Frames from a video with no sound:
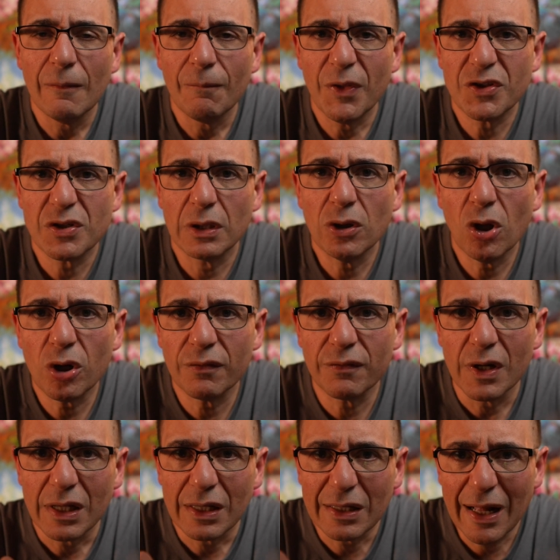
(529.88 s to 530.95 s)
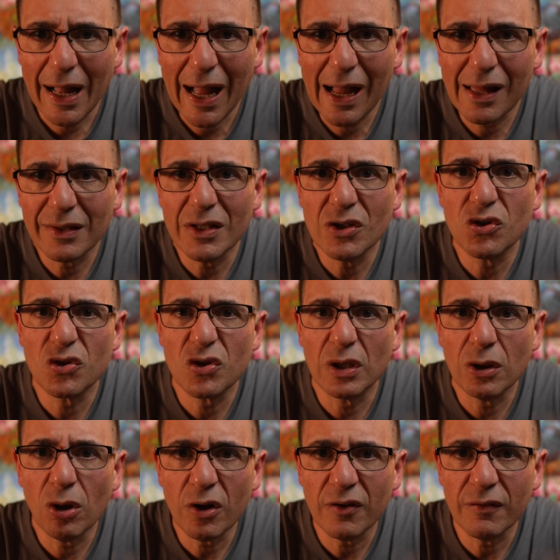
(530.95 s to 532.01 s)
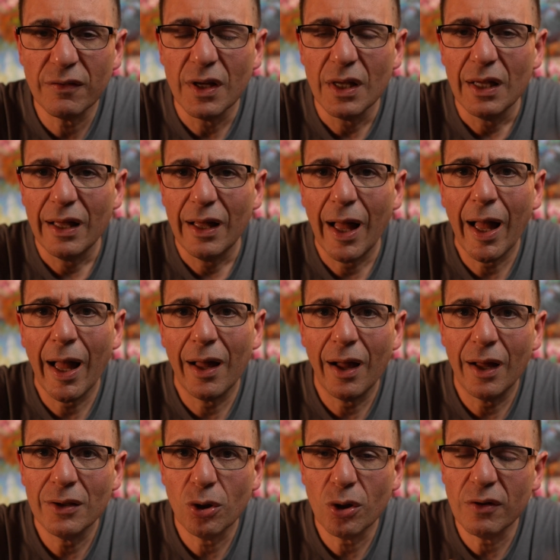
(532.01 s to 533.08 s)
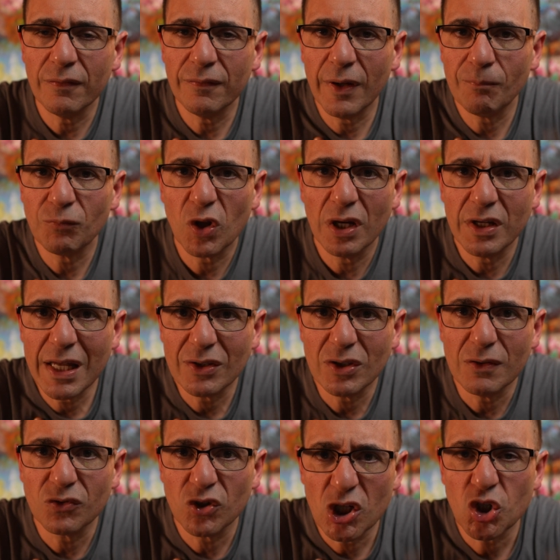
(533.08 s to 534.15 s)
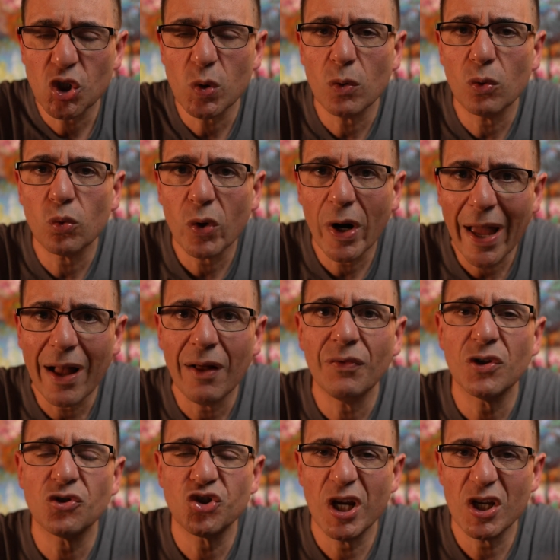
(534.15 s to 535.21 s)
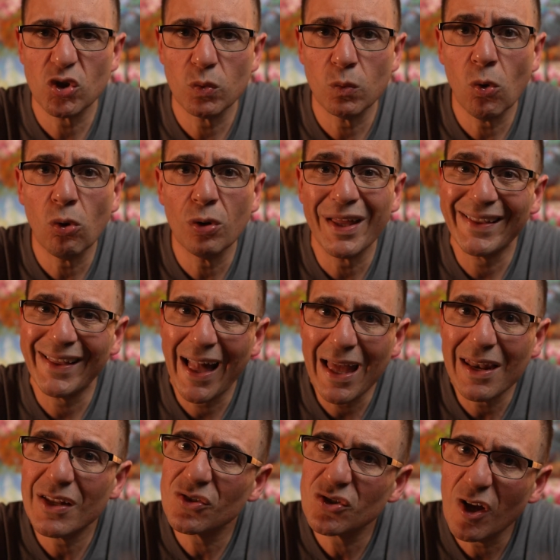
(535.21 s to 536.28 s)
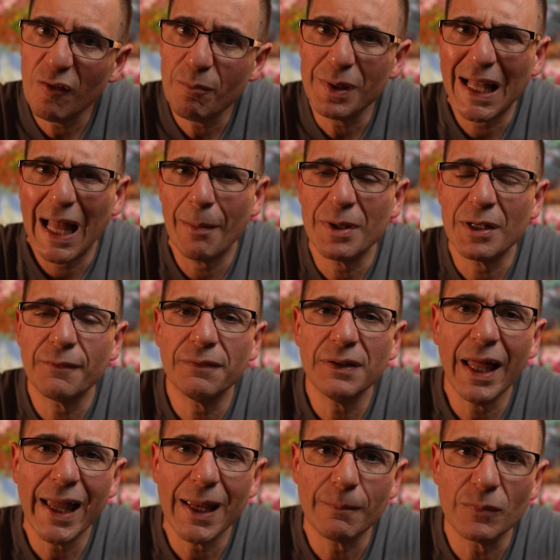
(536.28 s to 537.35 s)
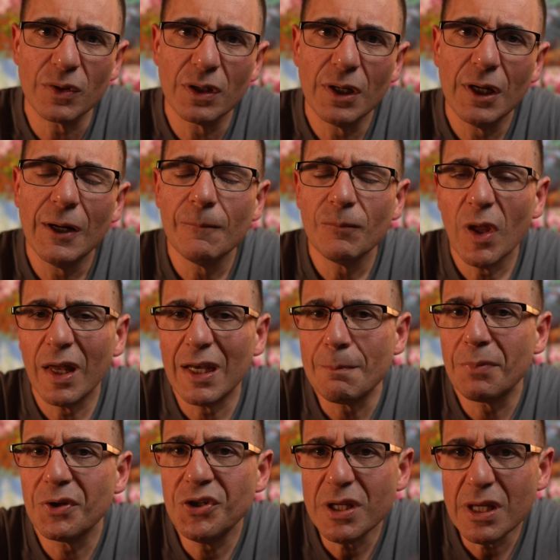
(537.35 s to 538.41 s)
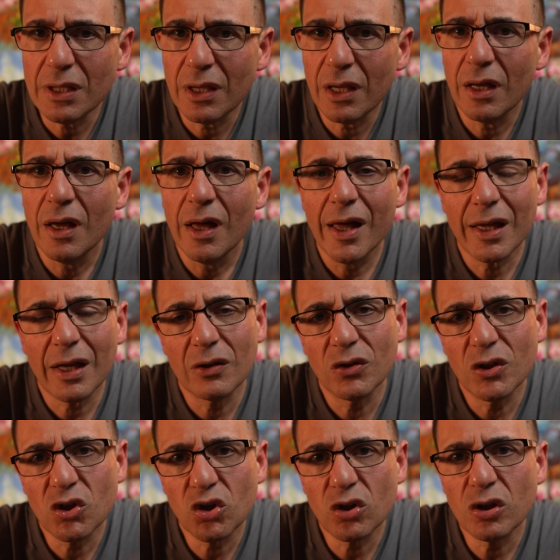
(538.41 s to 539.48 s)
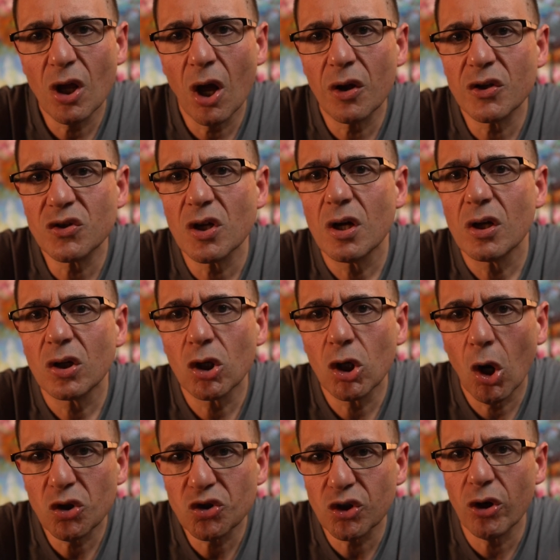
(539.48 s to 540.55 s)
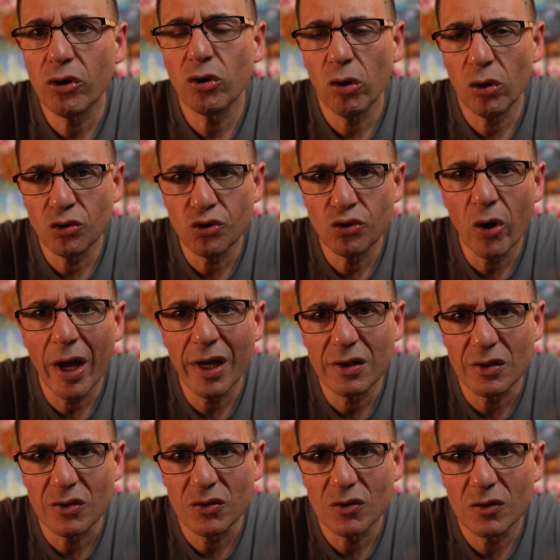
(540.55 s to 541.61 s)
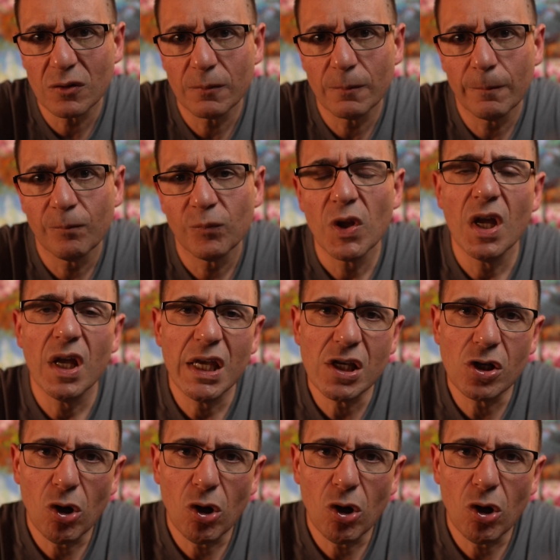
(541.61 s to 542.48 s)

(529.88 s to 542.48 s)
There's a lot of cartilage, there's a lot of connective tissue around the chest wall that can itself become inflamed. And in particular, a condition known as costochondritis. In